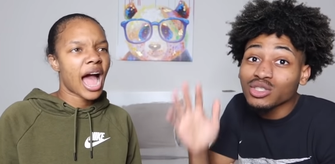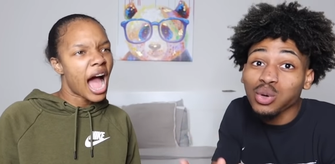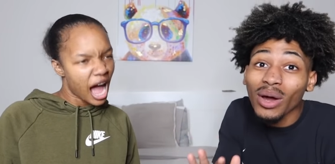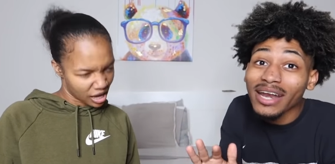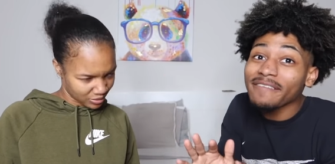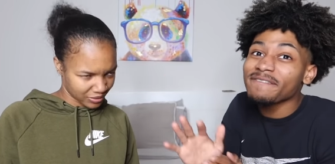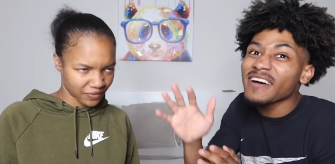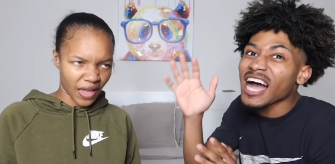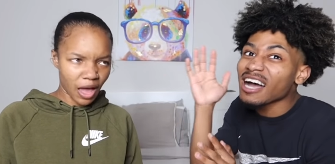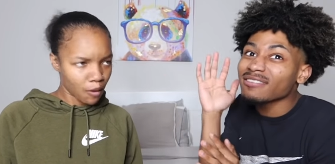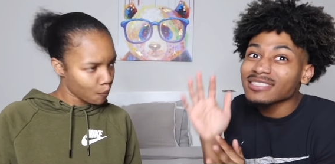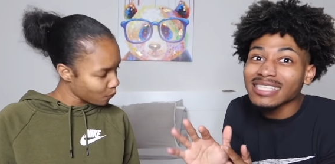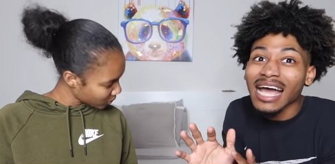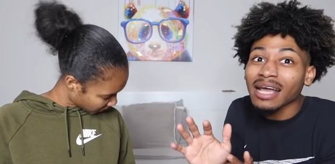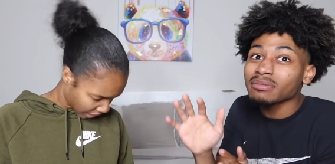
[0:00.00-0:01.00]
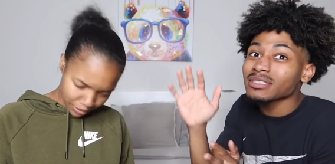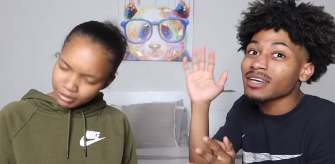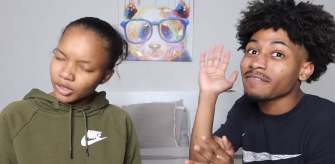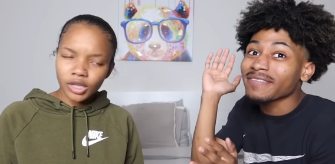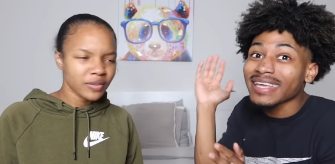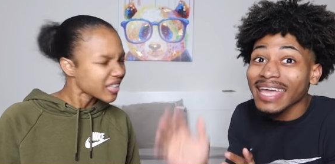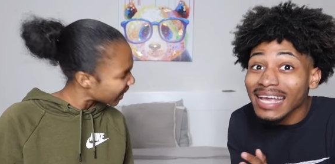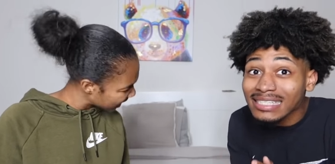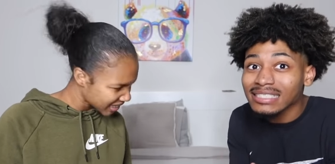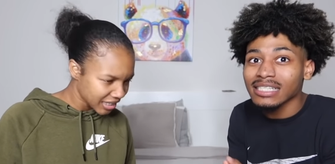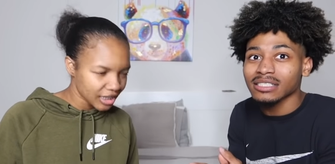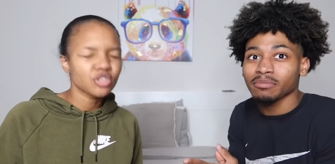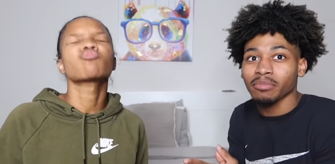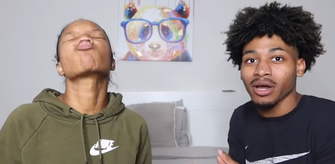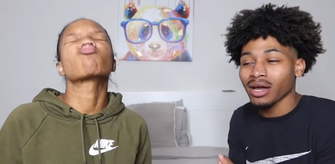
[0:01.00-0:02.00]
Speaker 1: 25 types of
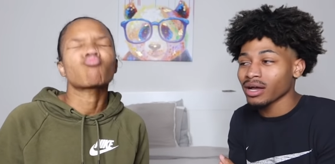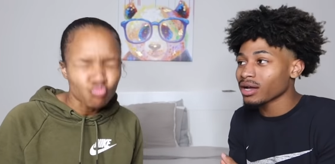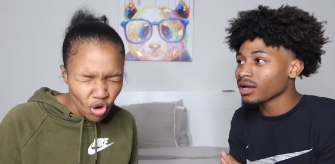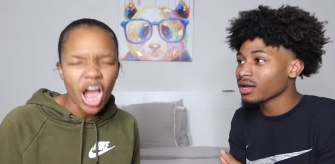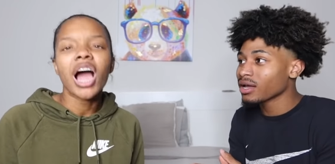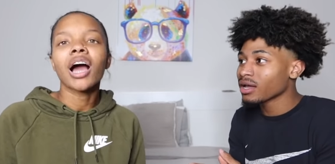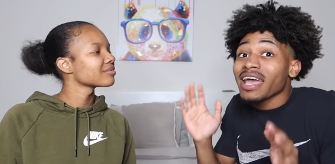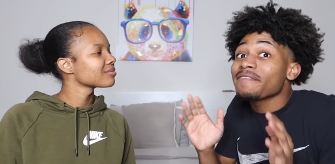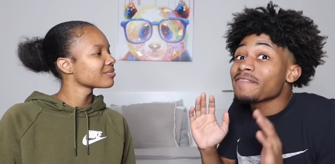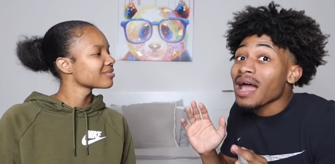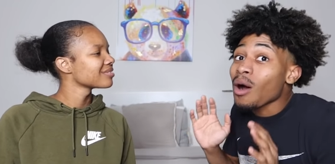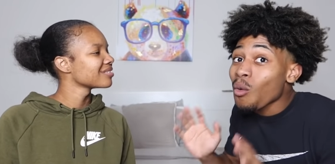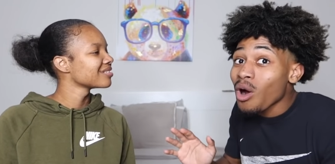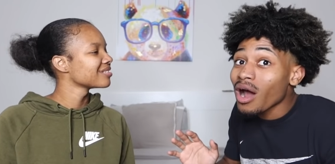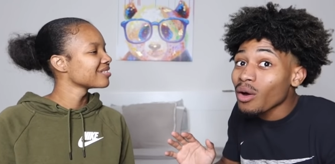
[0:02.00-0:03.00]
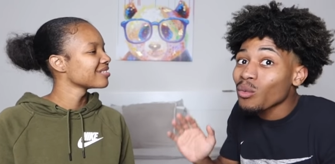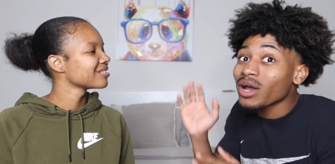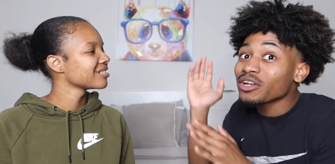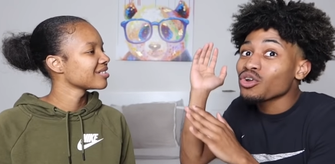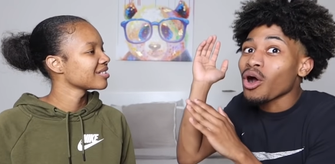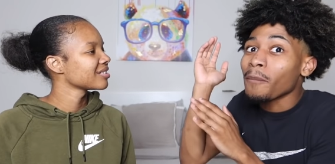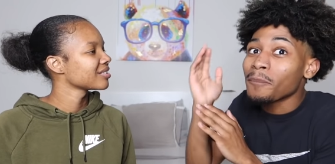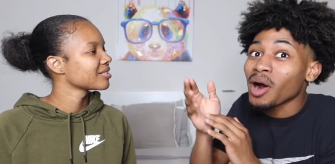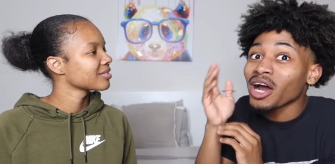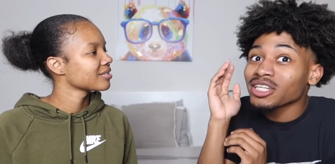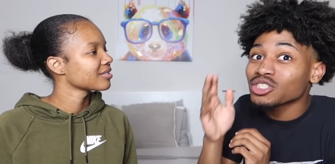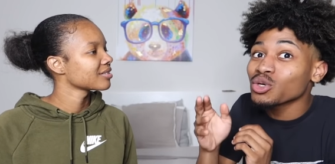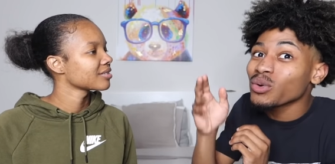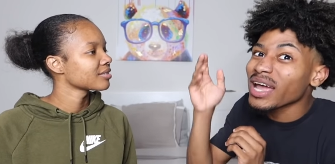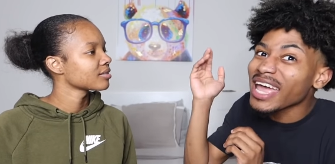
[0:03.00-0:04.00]
kisses, bruh. If y'all want, we'll do a part
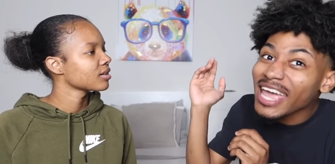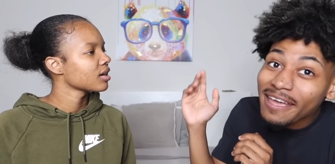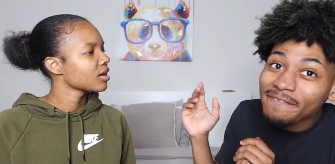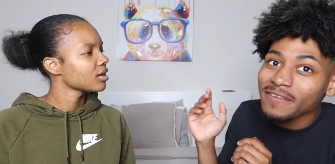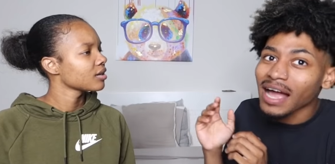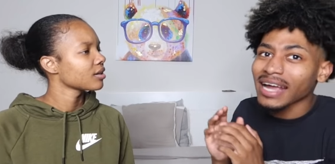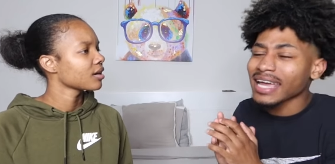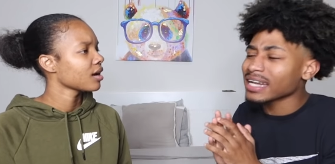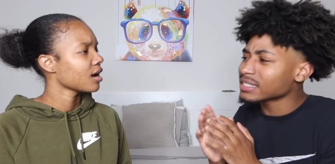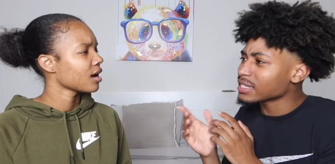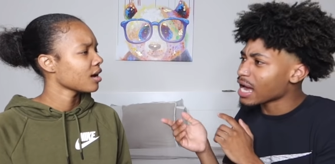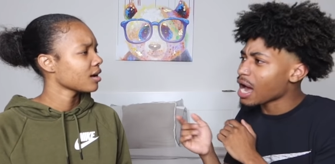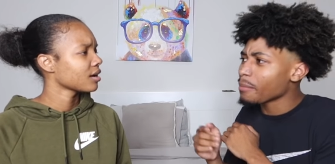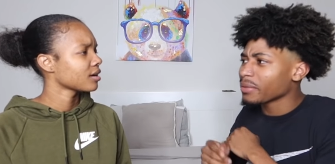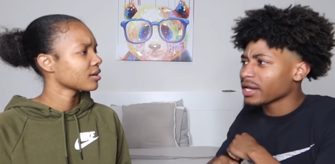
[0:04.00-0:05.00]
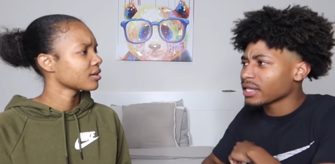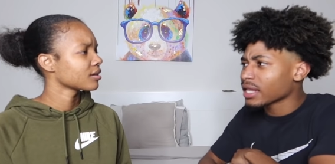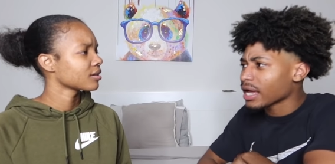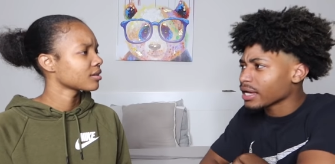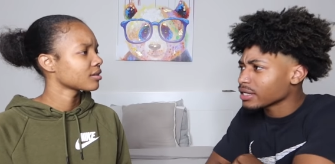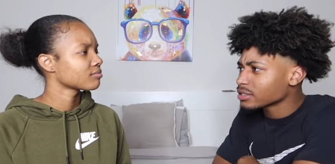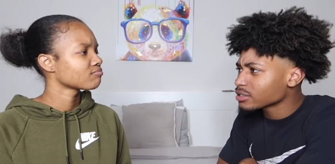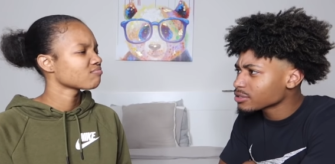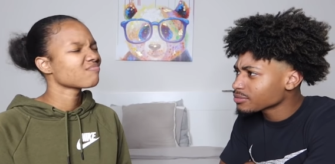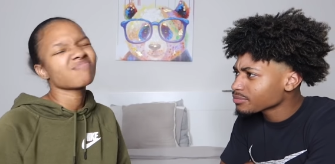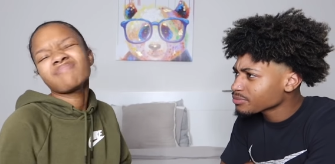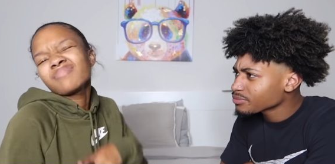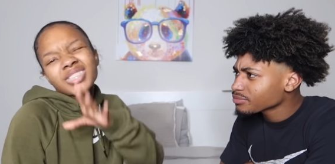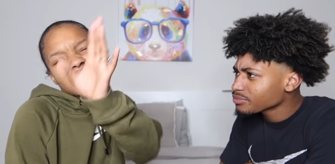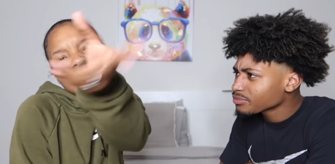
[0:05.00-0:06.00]
two if y'all get it to how many likes?
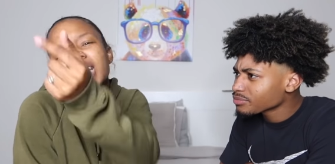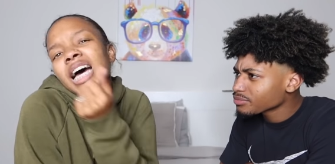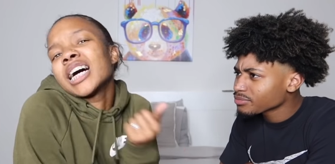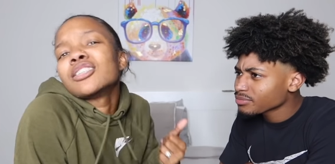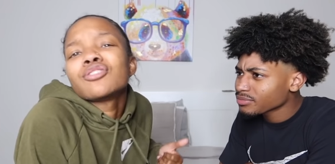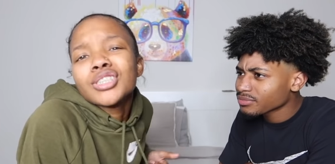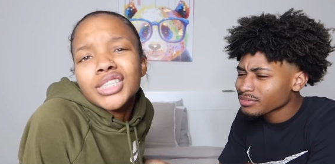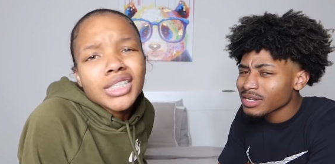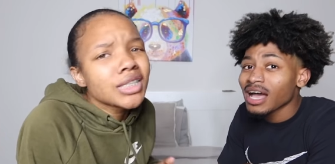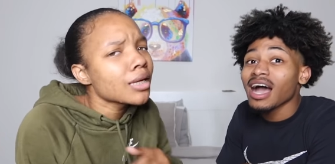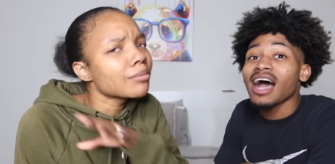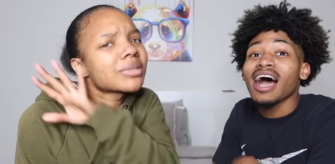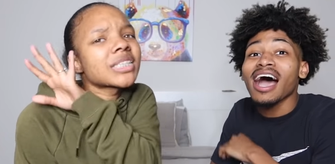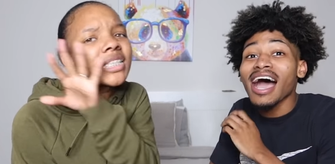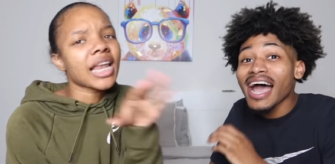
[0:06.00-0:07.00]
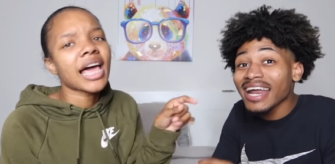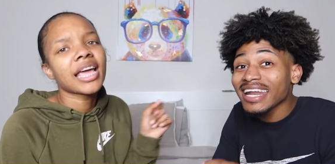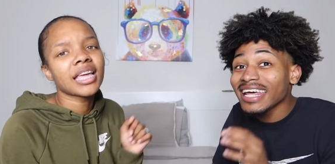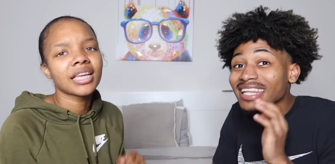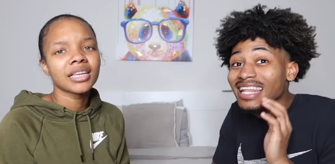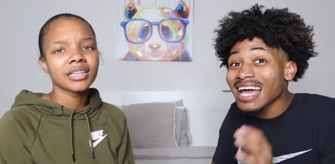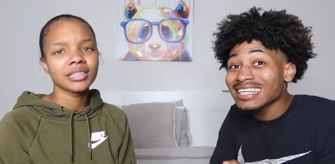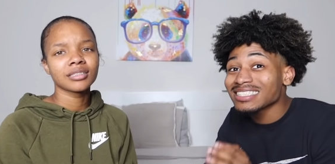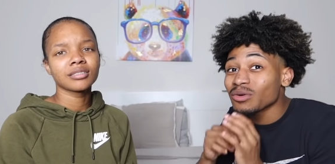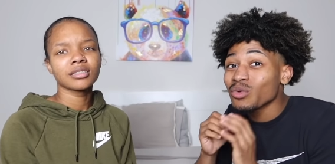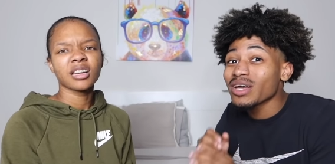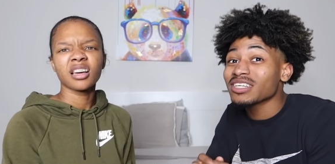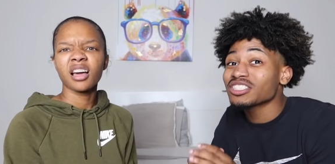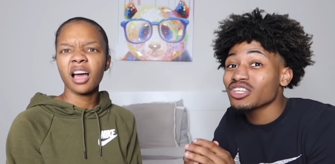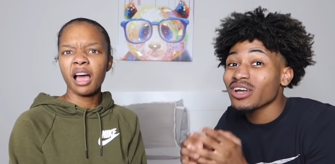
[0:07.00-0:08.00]
Speaker 2: Mm, just 100, just
Speaker 1: some 100 slight. likes and
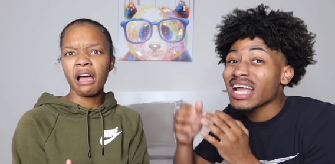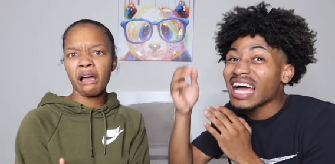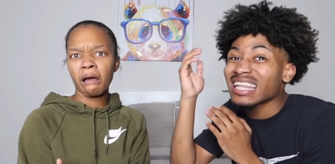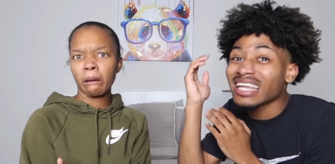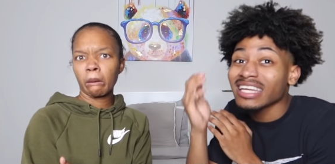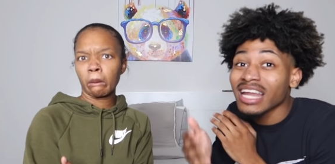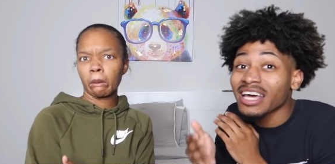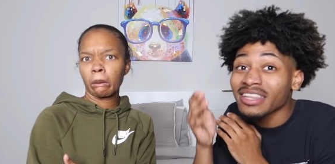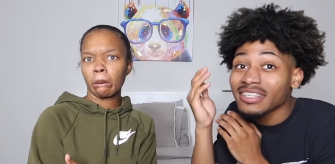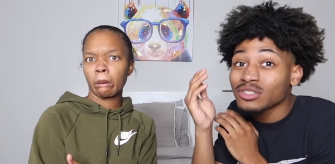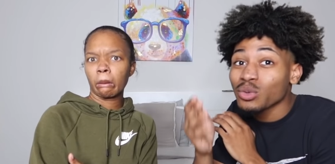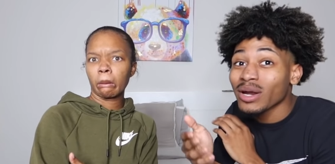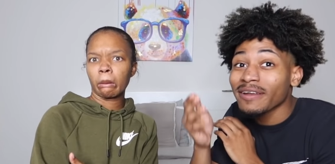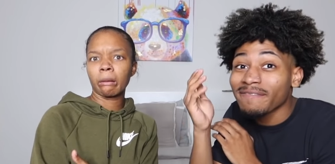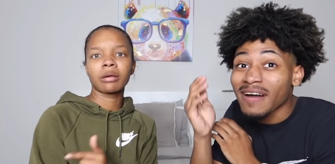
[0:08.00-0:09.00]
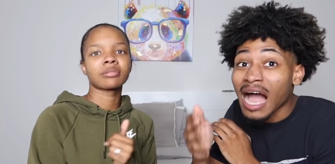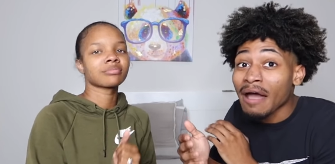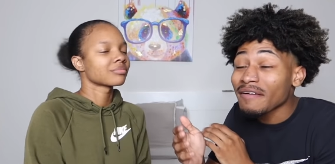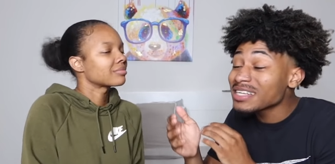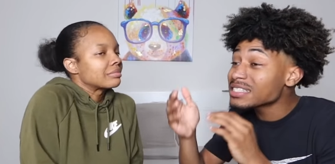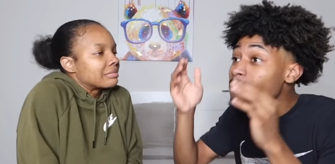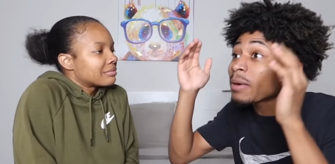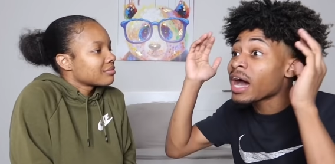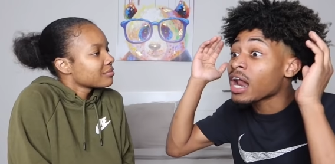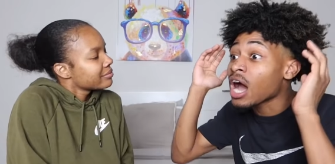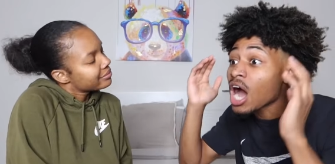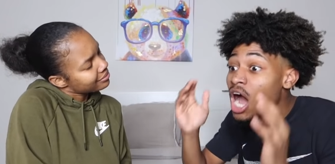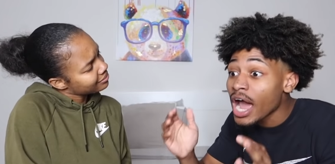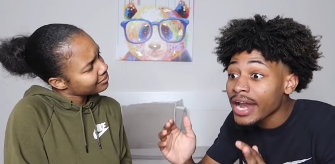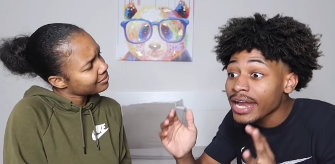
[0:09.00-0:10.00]
we'll show y'all another 25. It's about
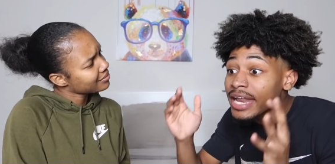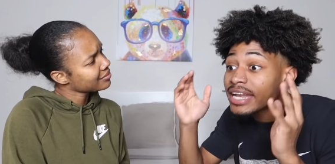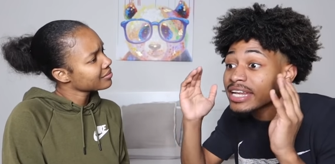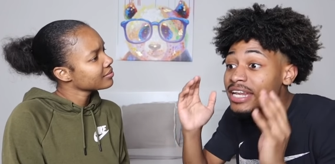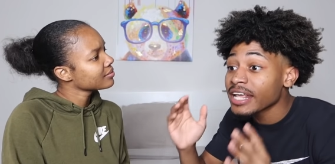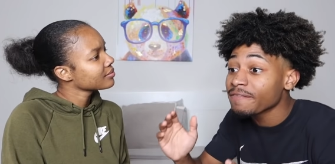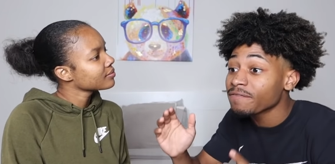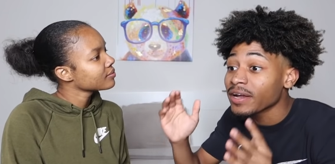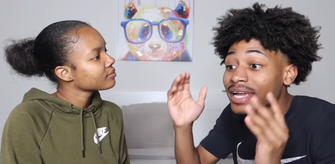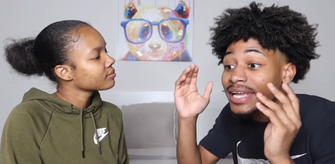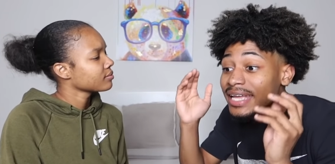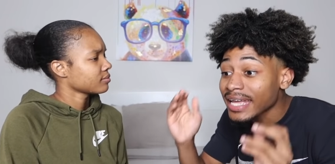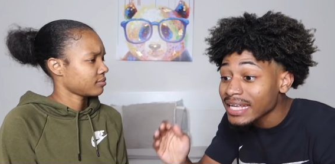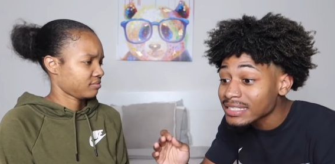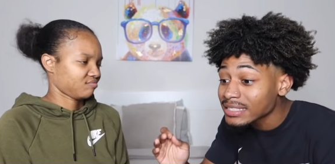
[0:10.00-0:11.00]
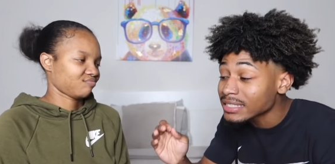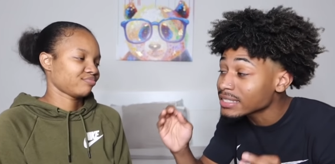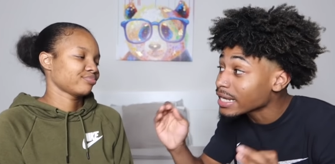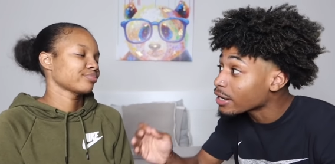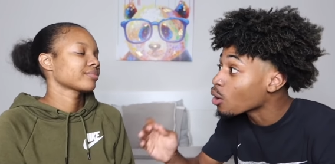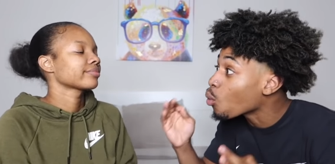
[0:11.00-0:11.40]
100 different kisses in the